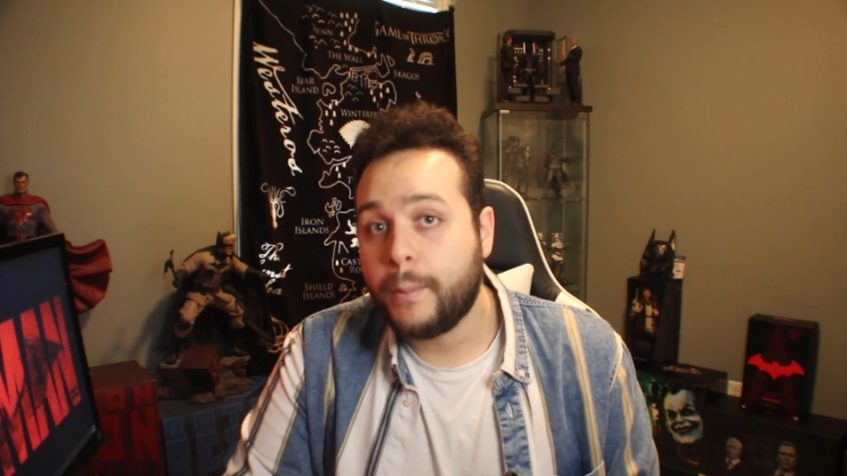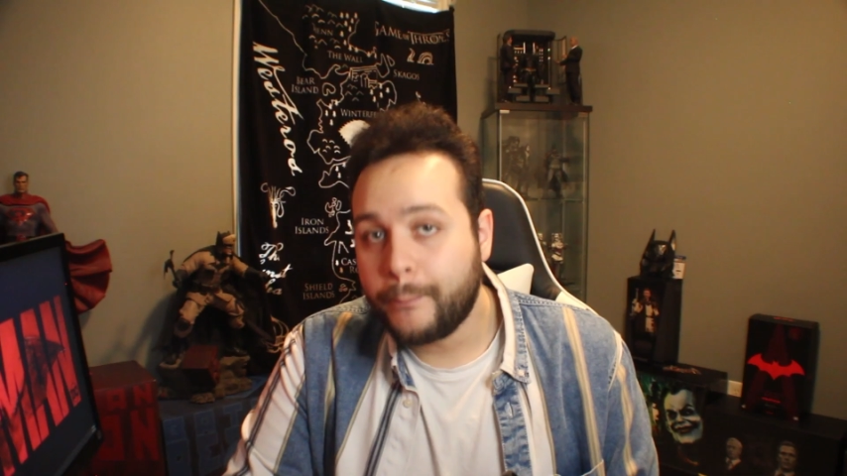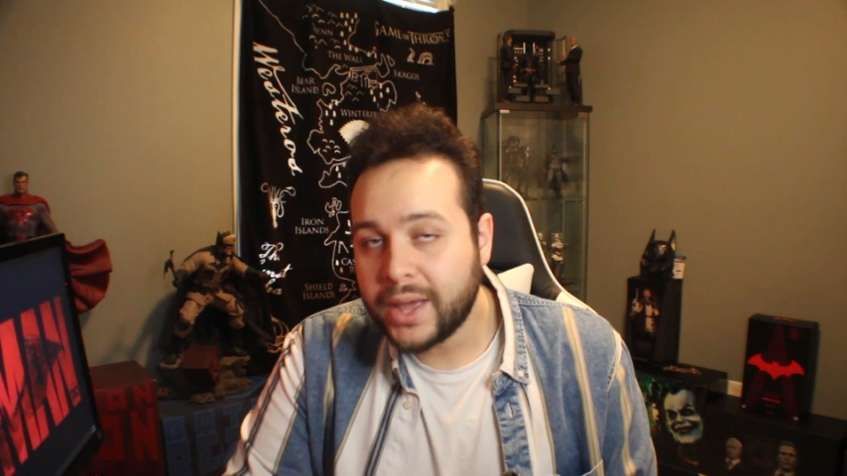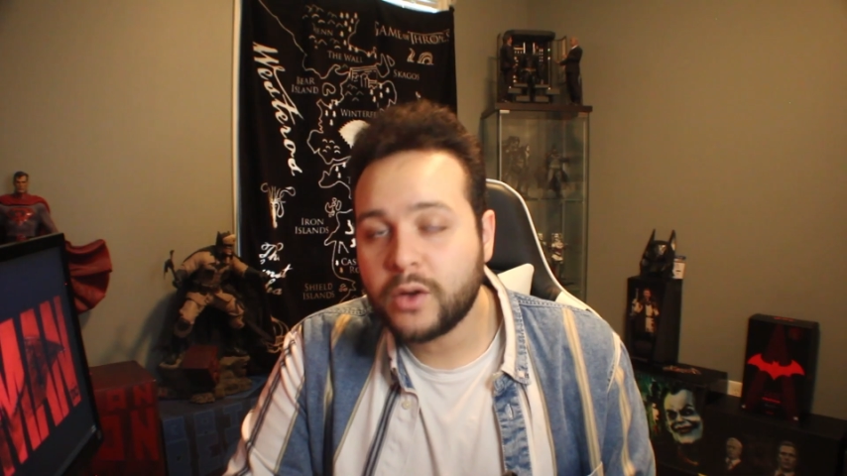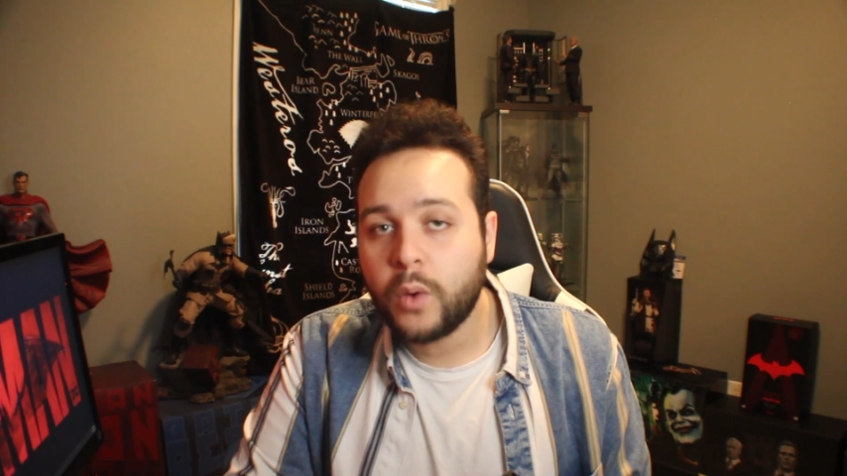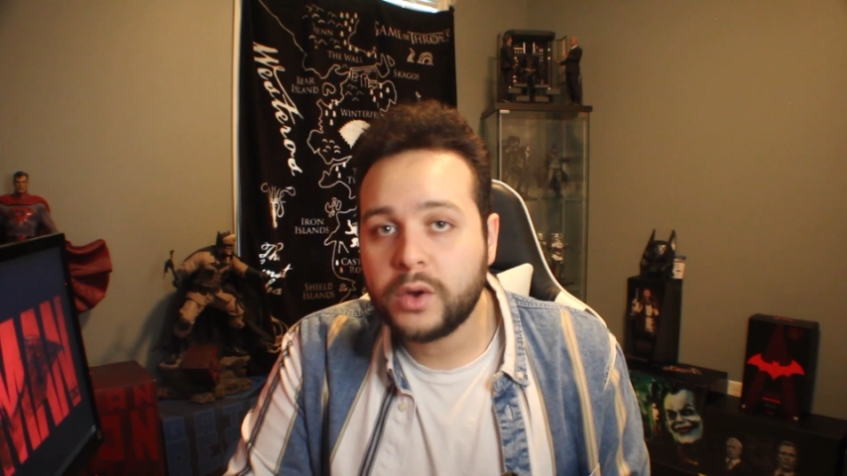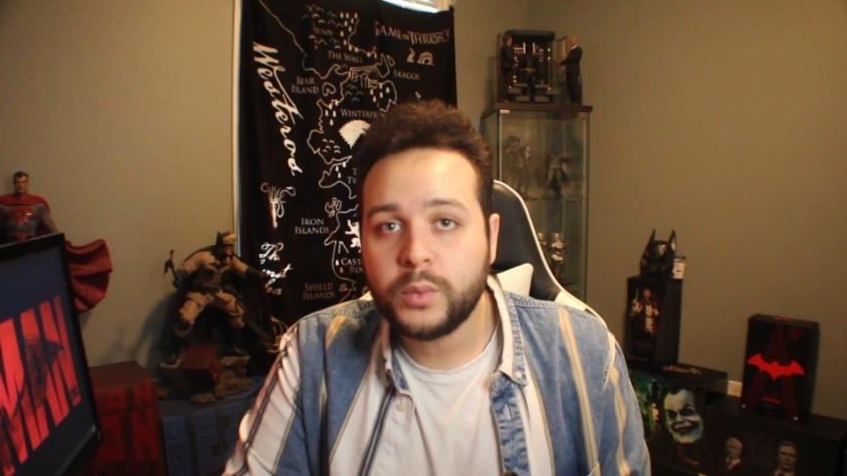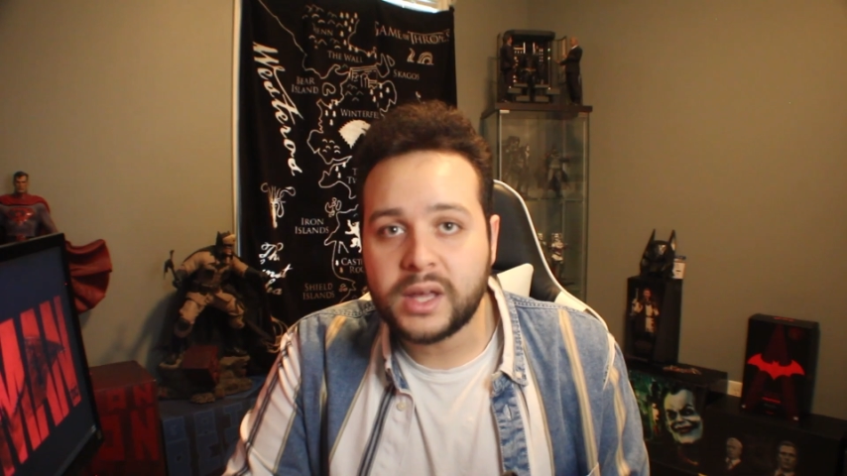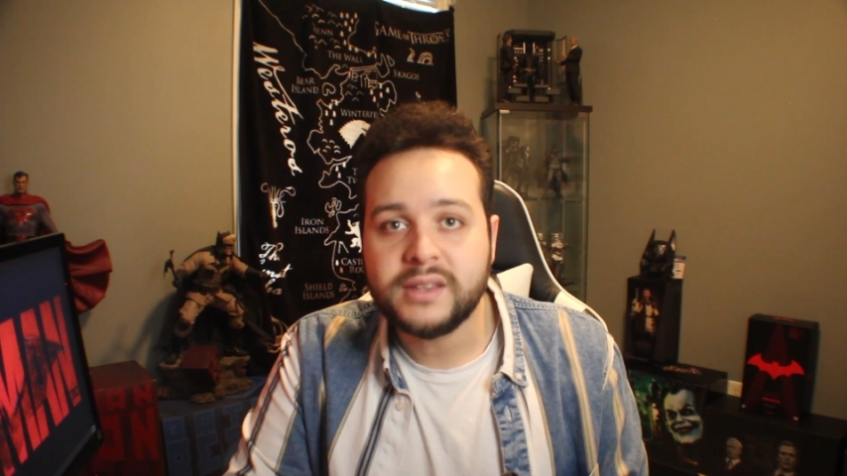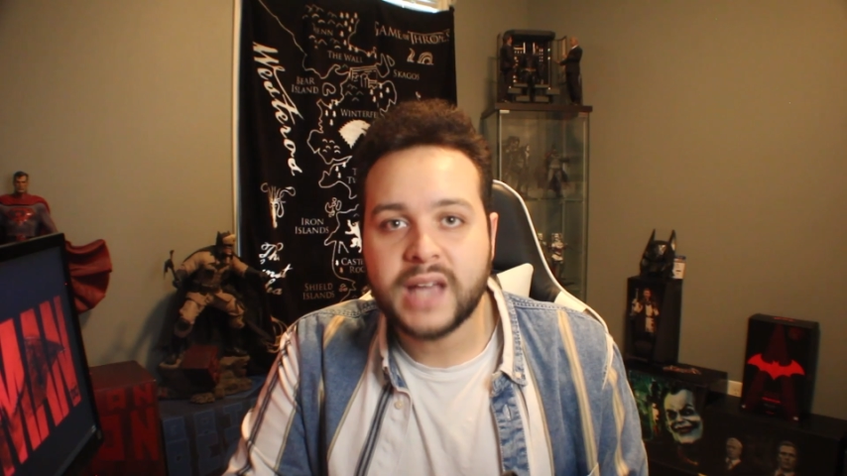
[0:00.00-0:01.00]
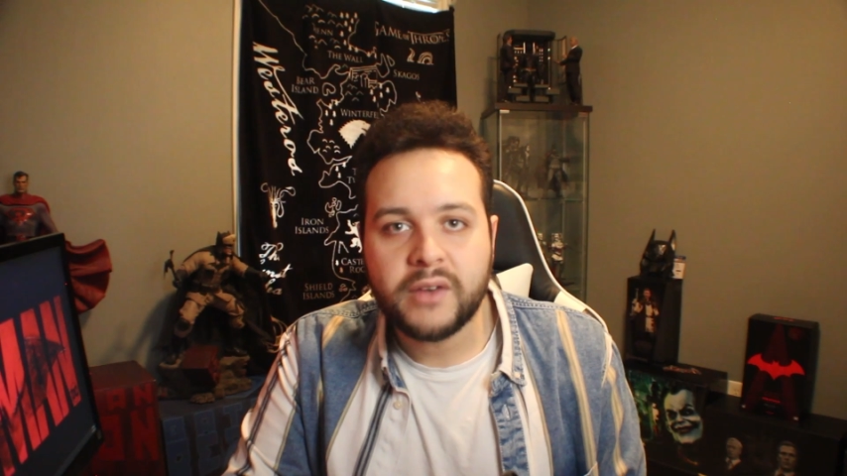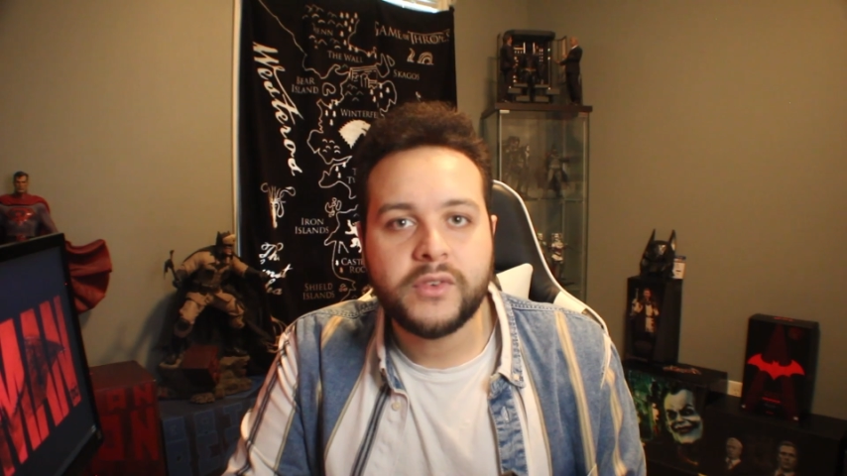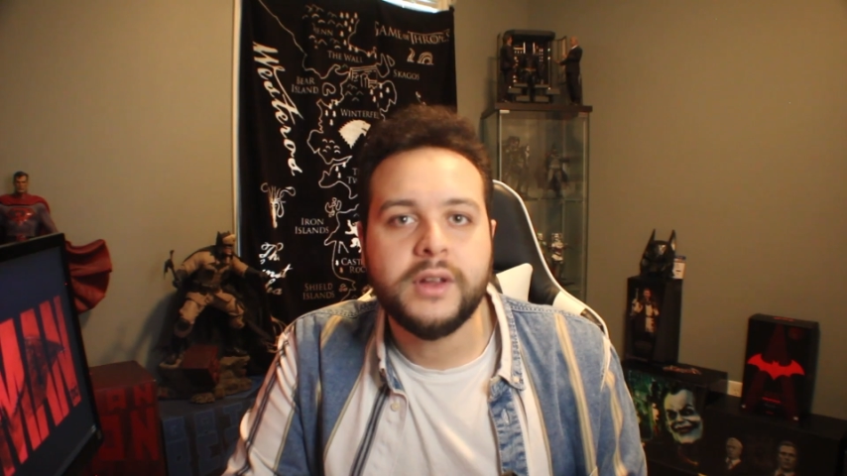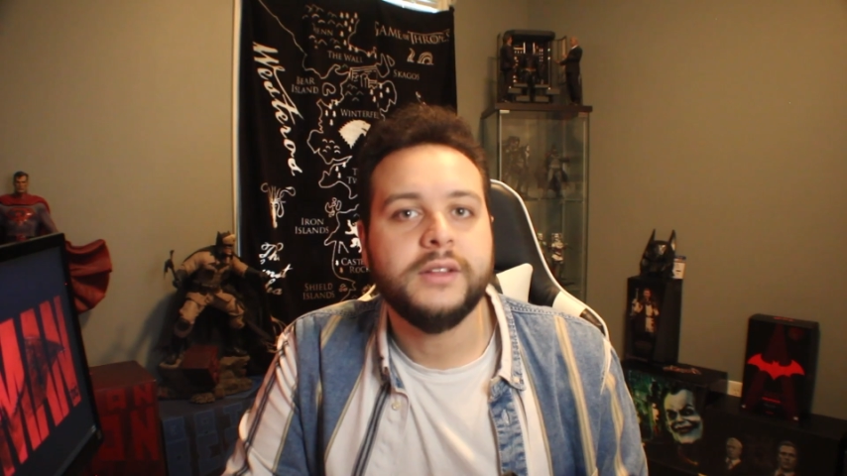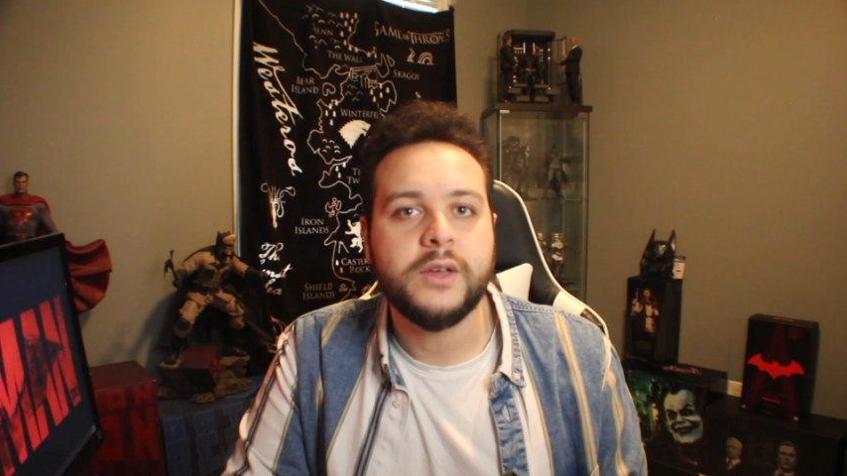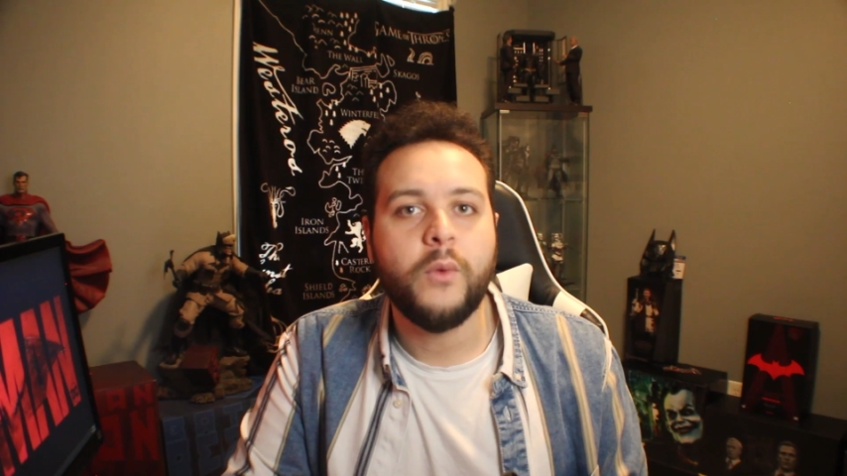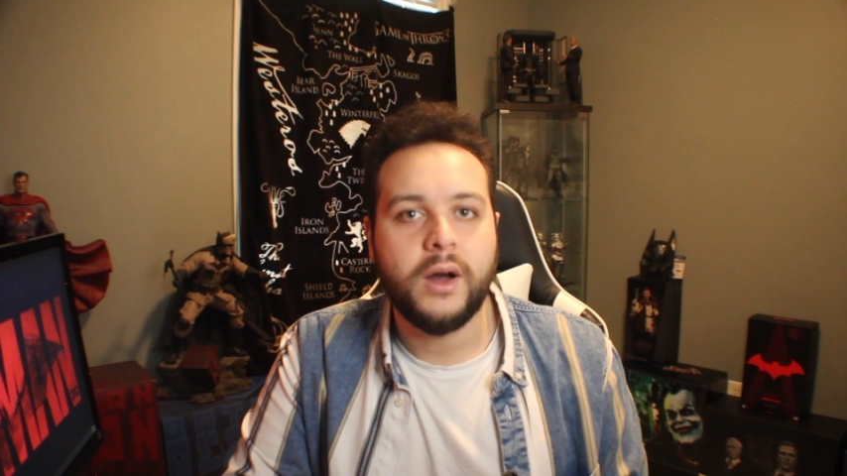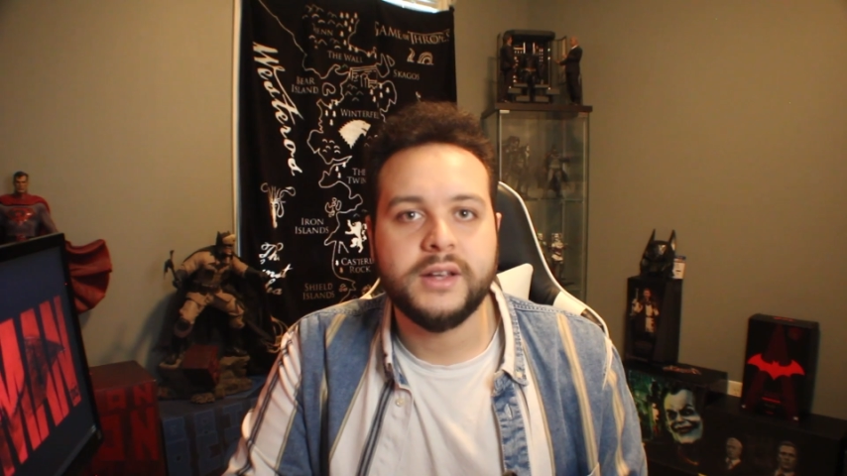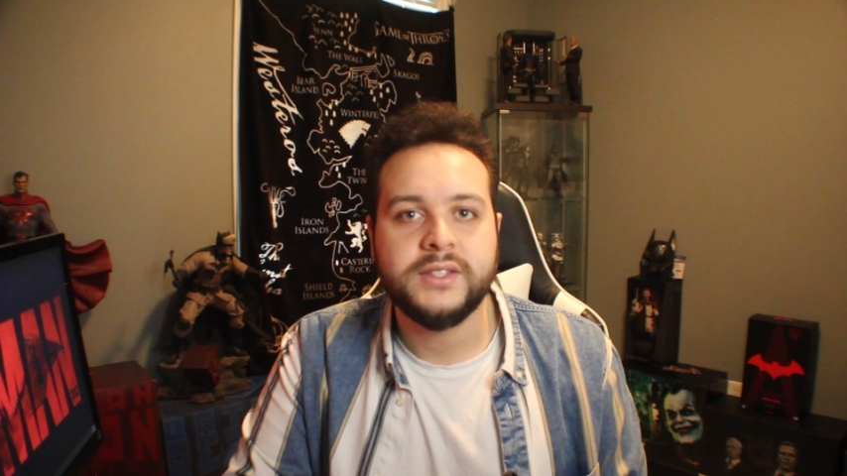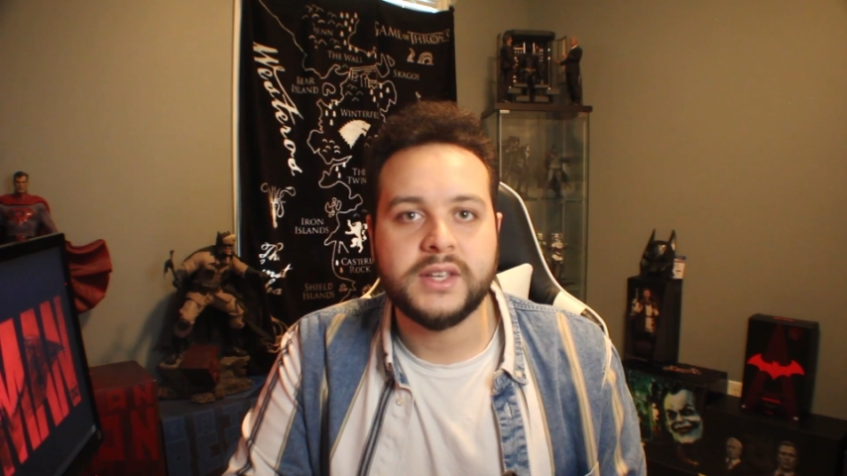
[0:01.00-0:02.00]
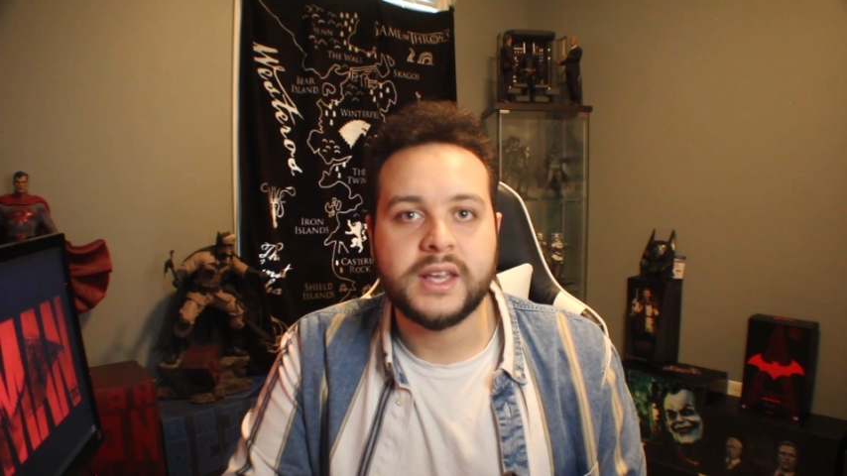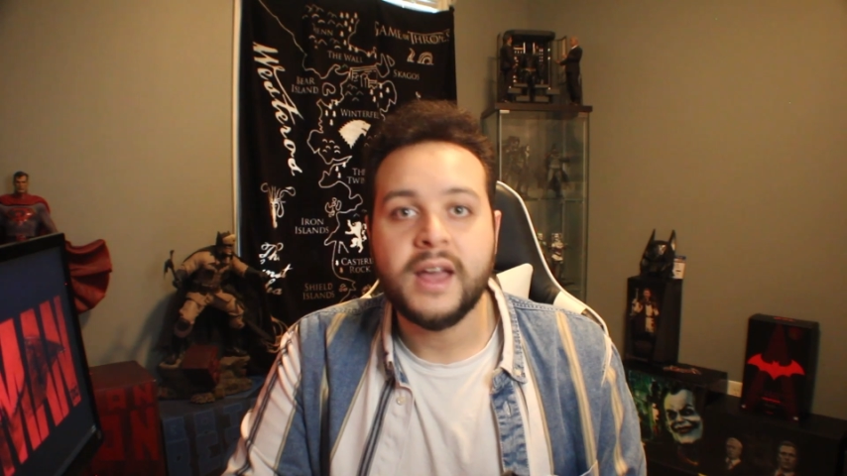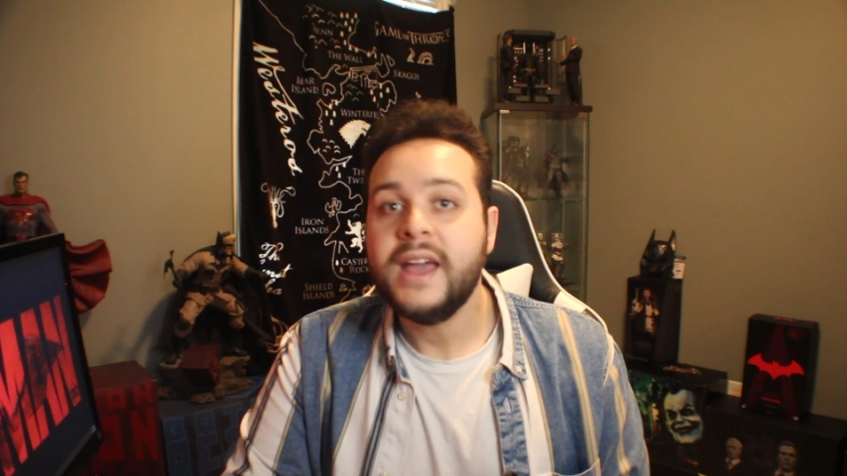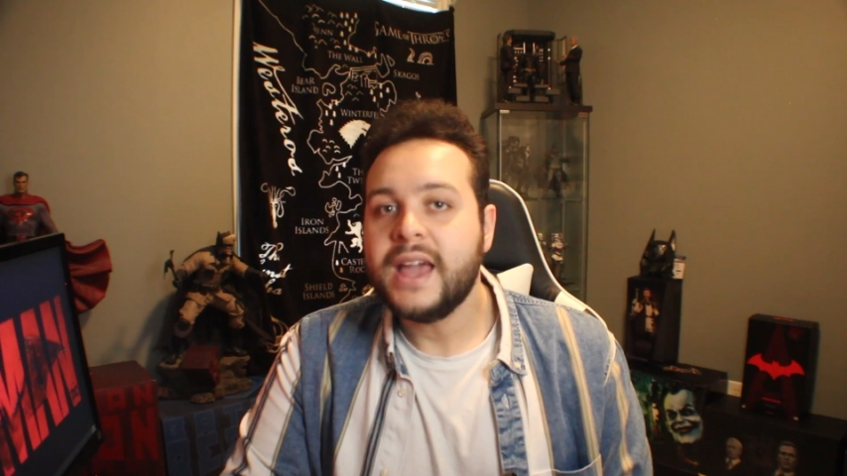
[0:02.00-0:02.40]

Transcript: the big one we definitely want to see